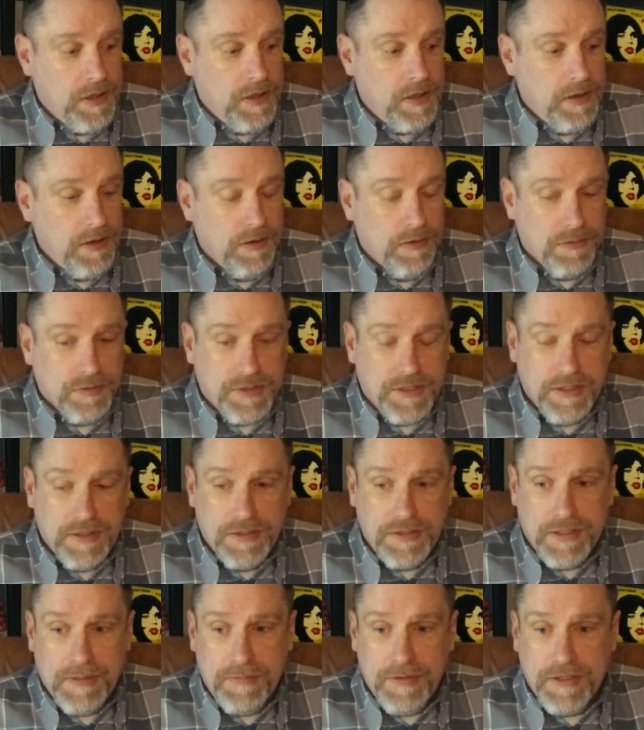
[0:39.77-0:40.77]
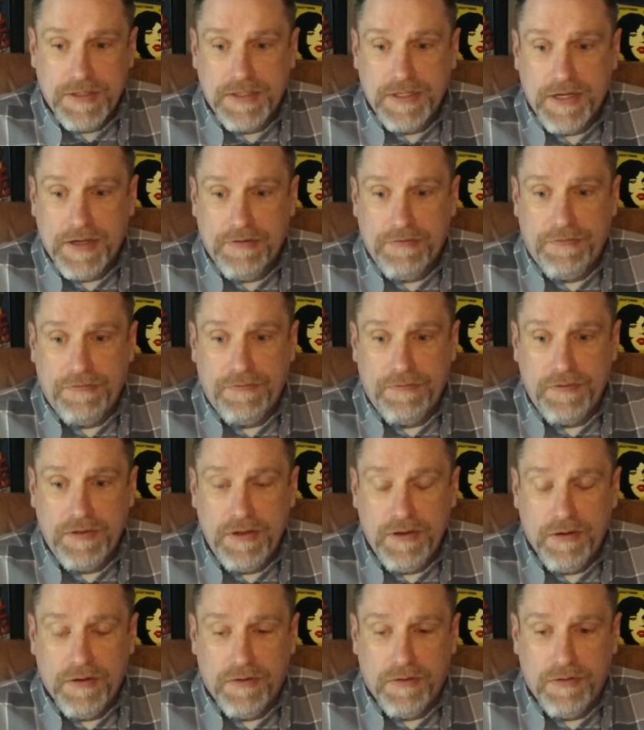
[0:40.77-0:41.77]
you know so, some of the stuff
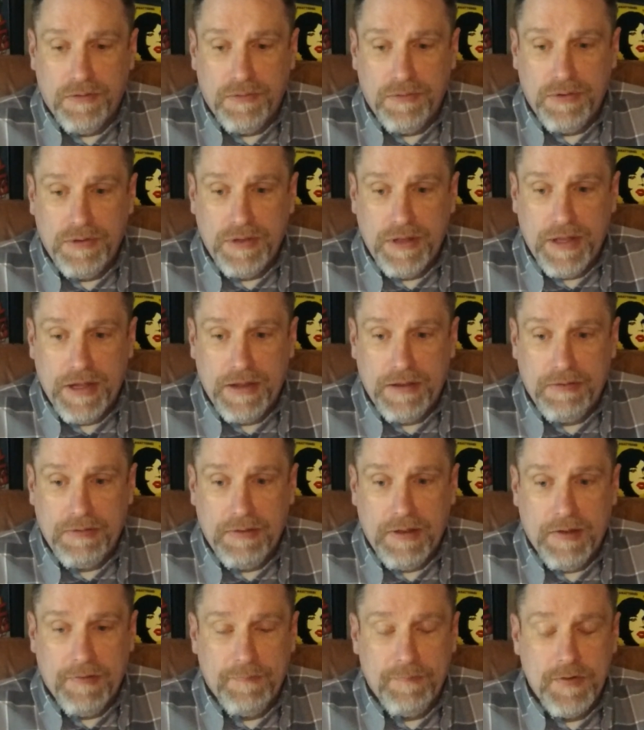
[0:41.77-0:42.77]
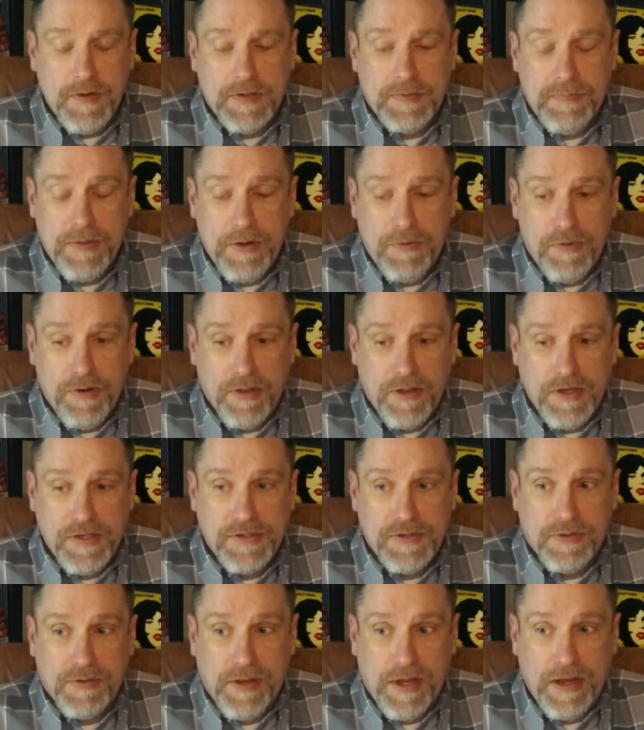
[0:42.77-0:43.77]
you know that has been
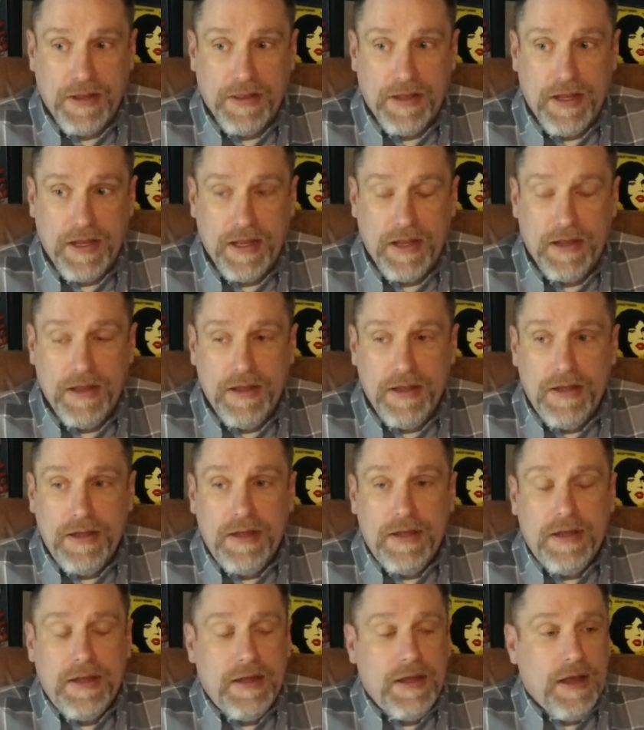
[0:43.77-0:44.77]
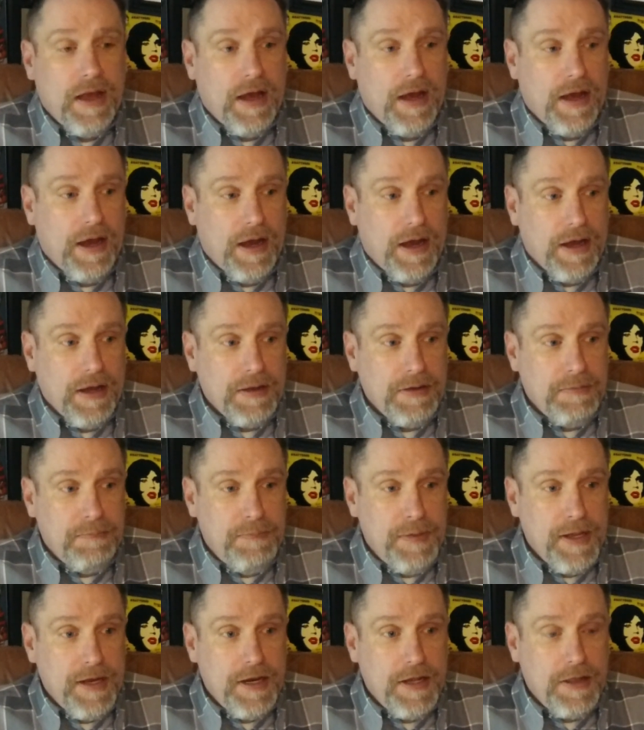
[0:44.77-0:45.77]
released lately uh,
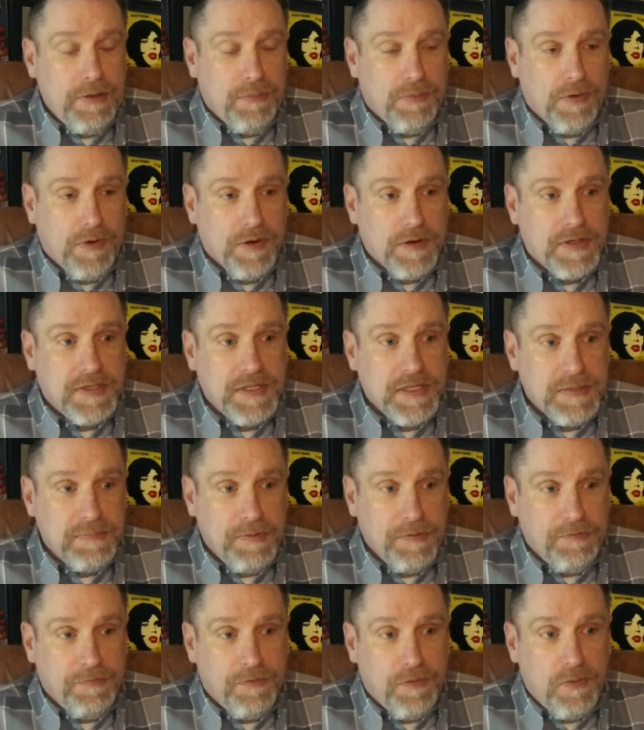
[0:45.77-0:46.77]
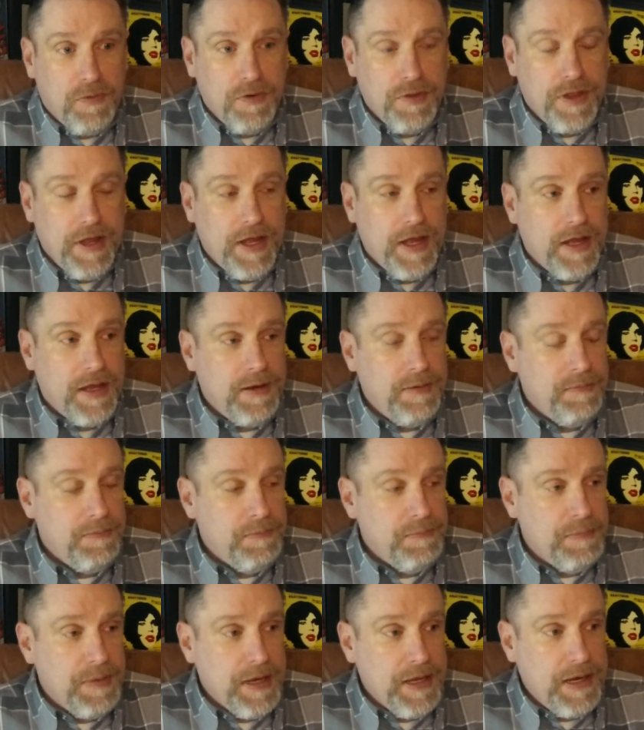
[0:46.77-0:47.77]
been in the works since before then,
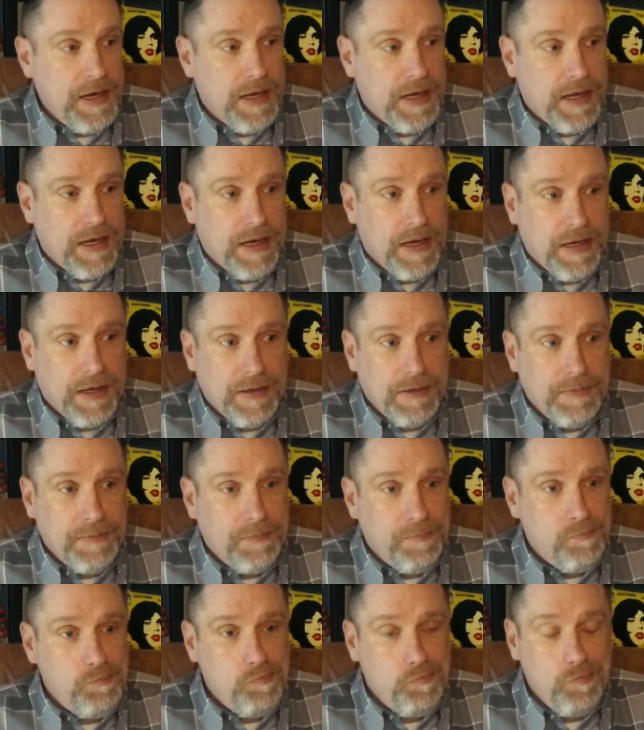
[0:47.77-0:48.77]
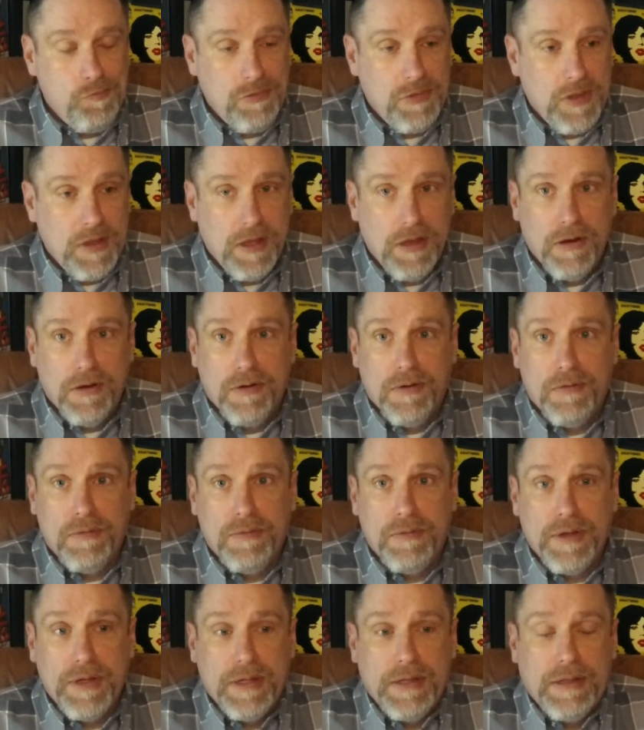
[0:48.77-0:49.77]
but uh, you know.
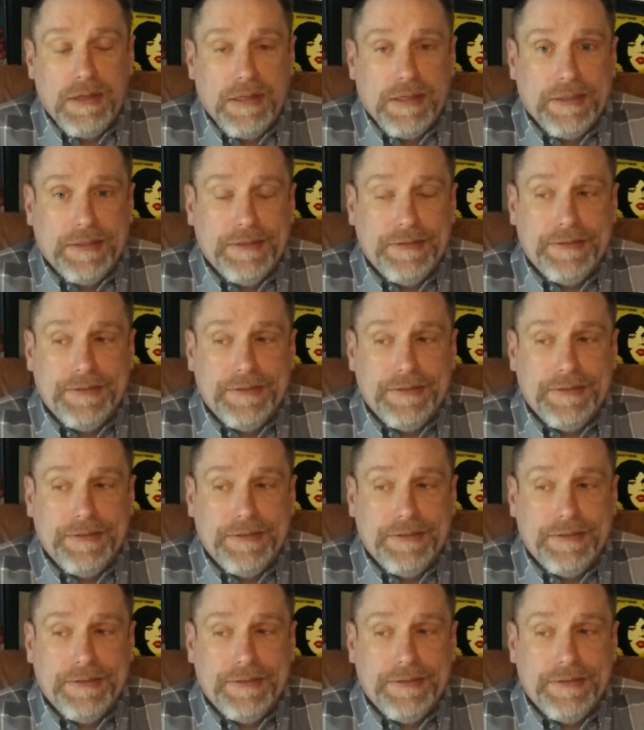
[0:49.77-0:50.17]
Uh,